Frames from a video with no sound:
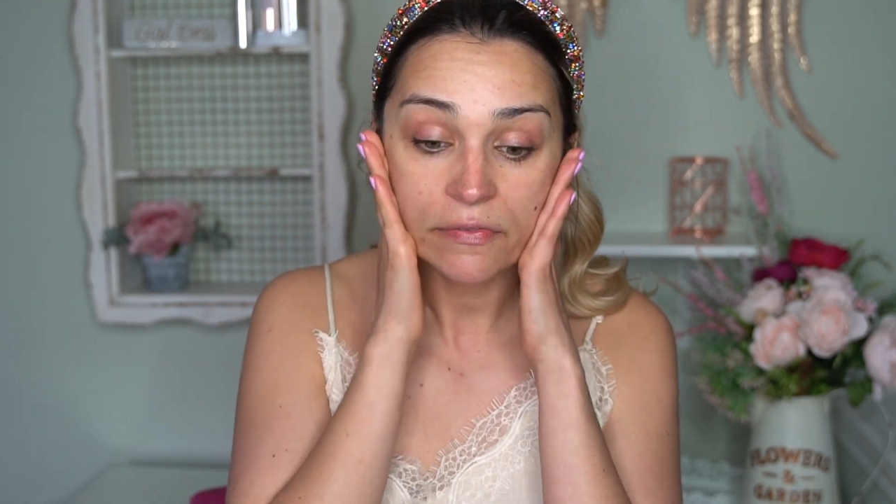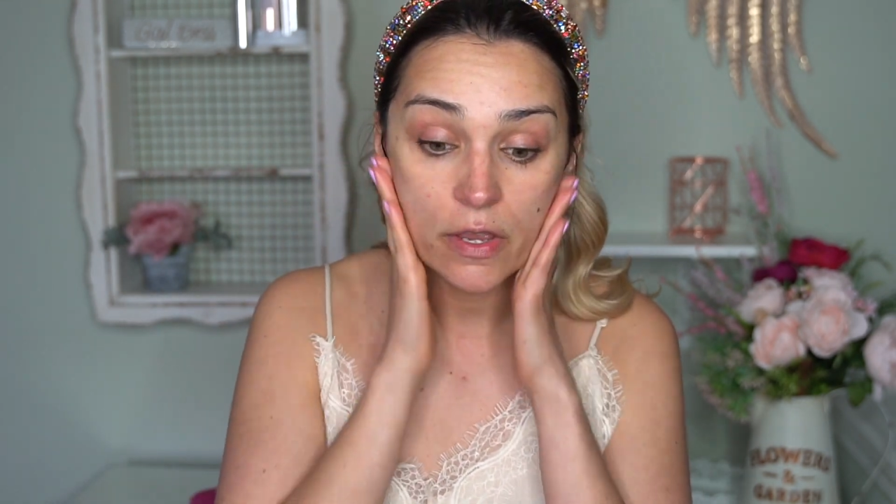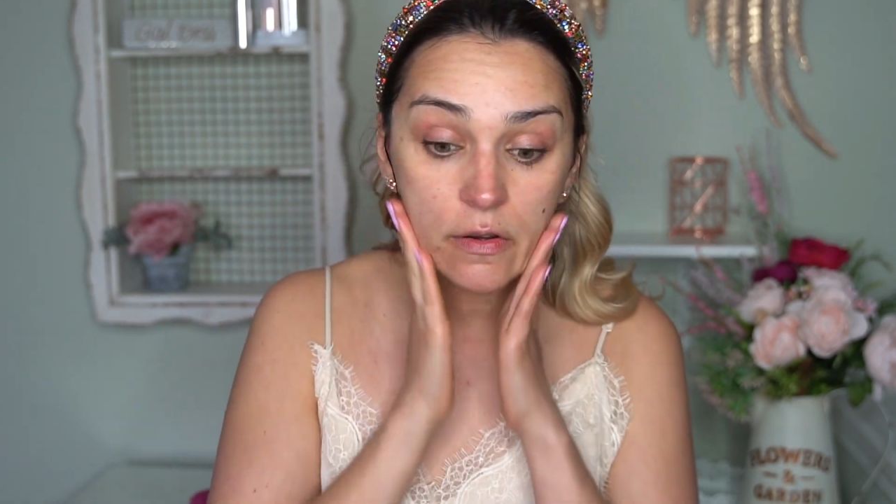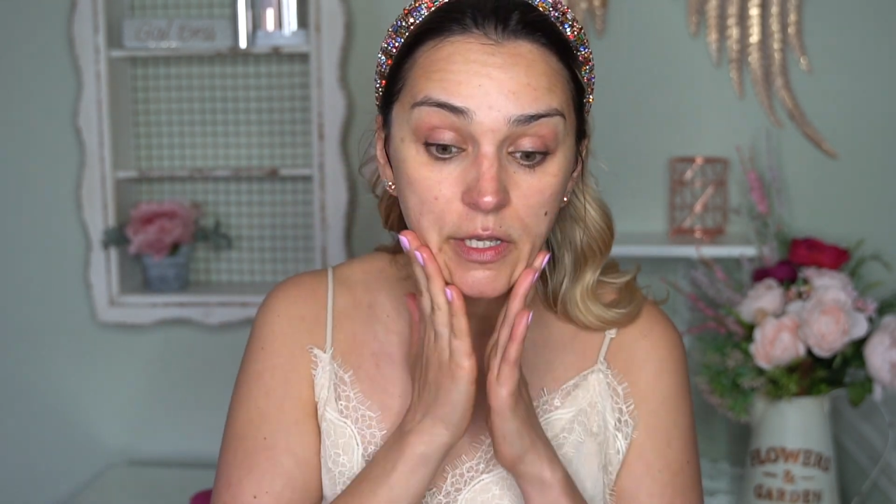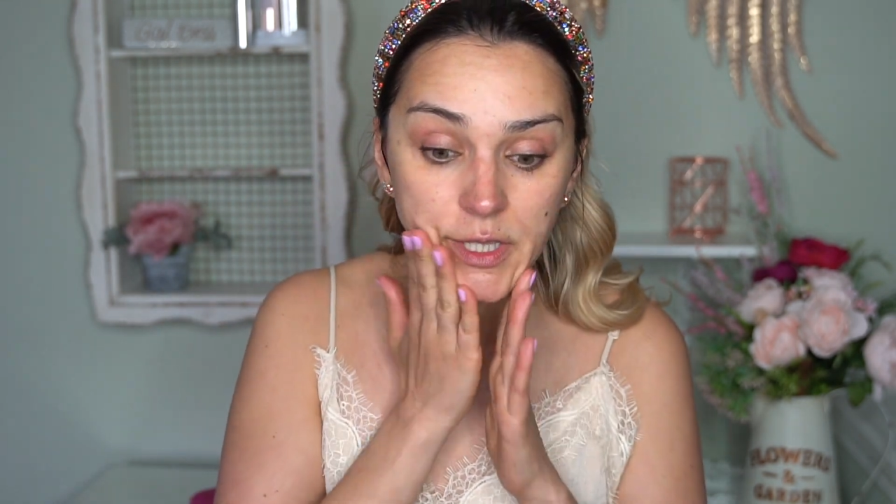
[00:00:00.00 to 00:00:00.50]

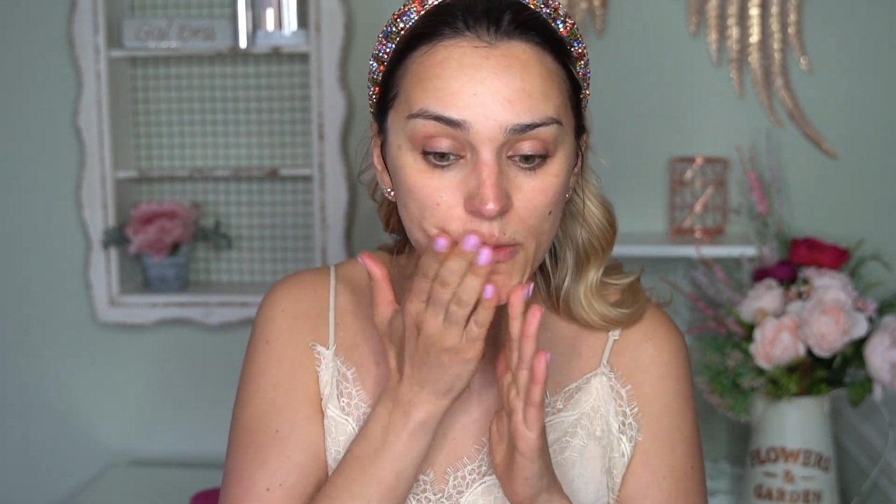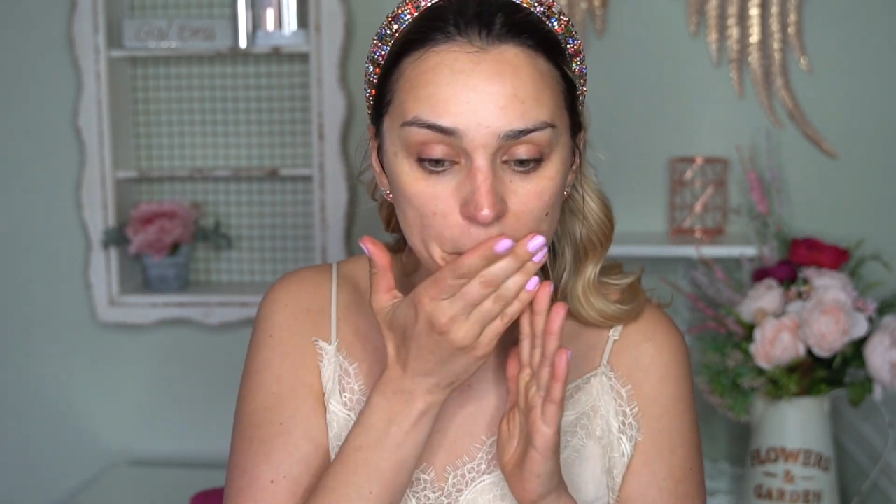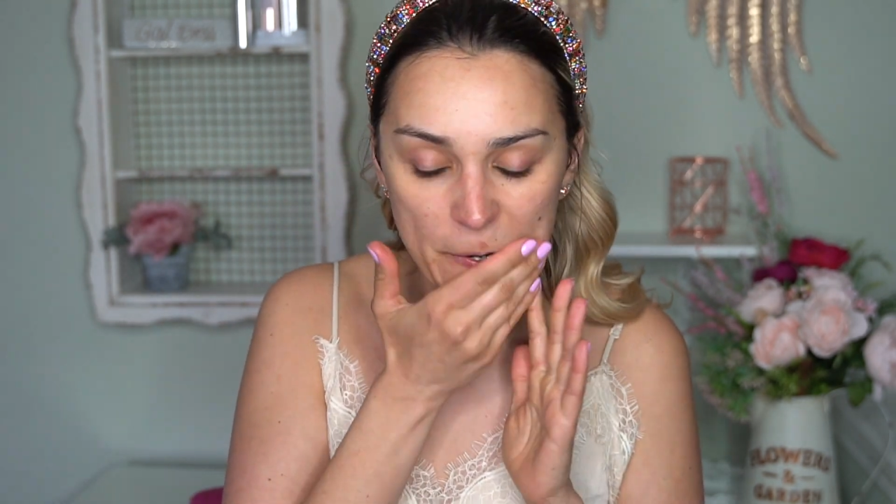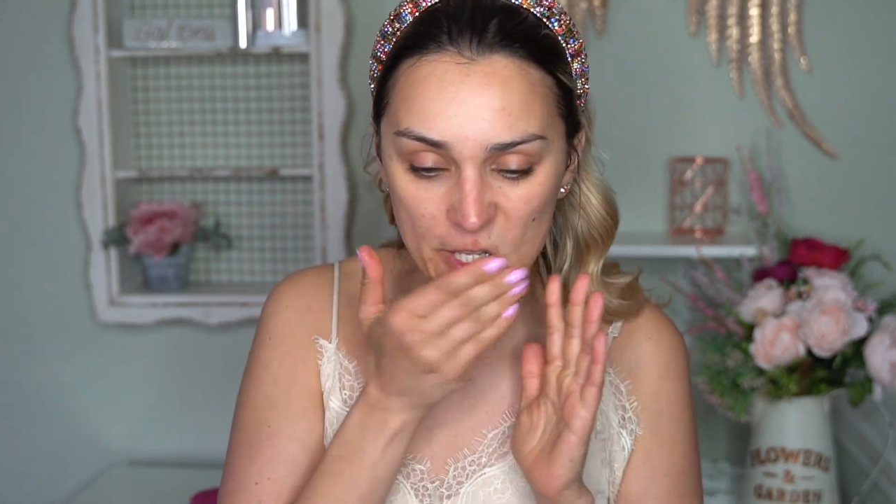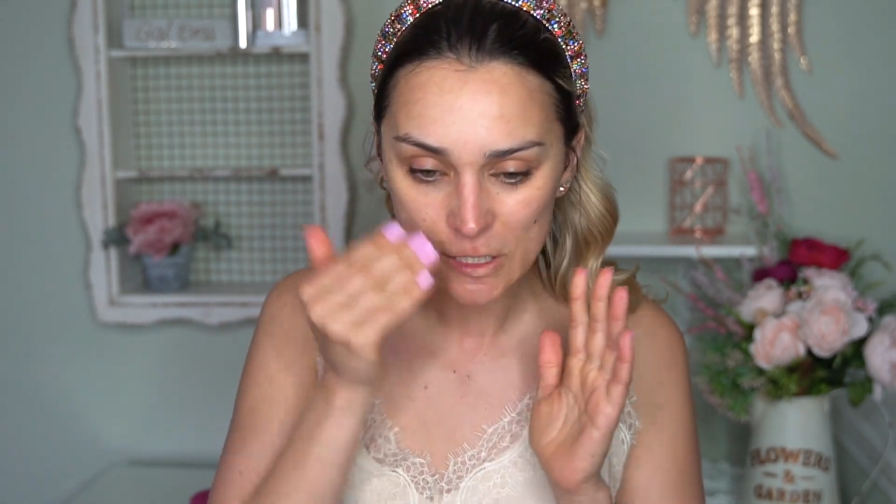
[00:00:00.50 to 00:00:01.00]
very
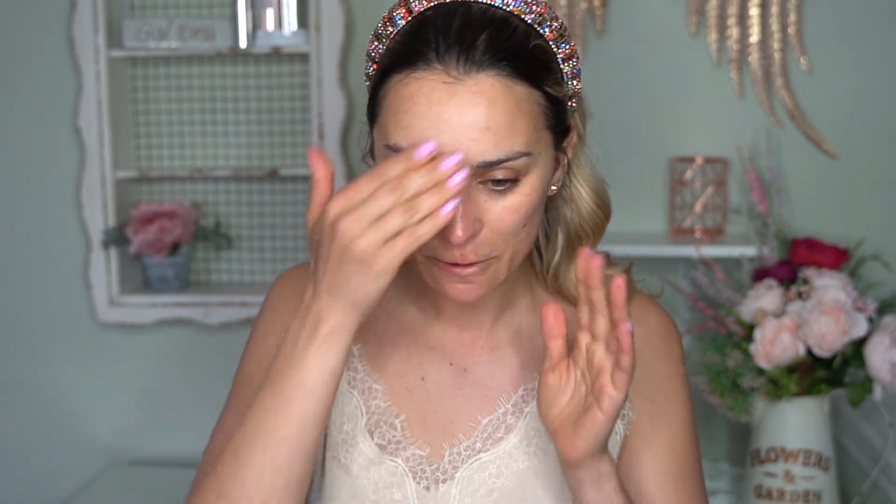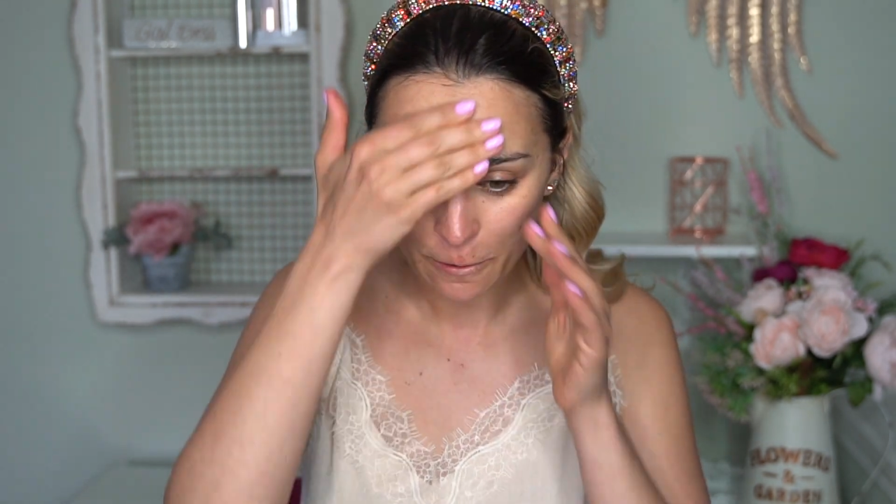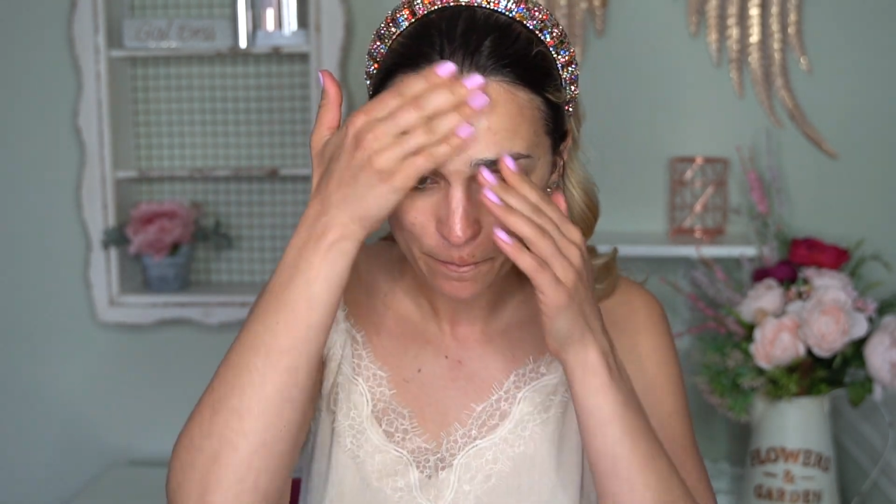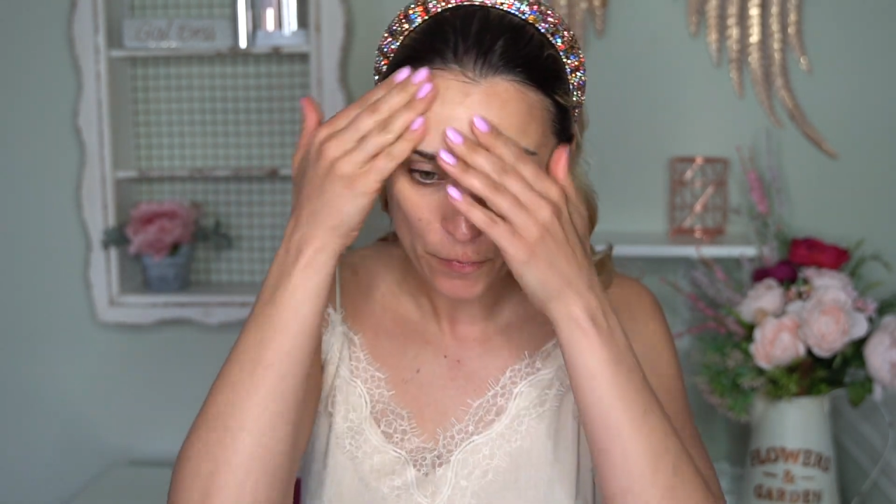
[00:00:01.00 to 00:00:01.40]
similar to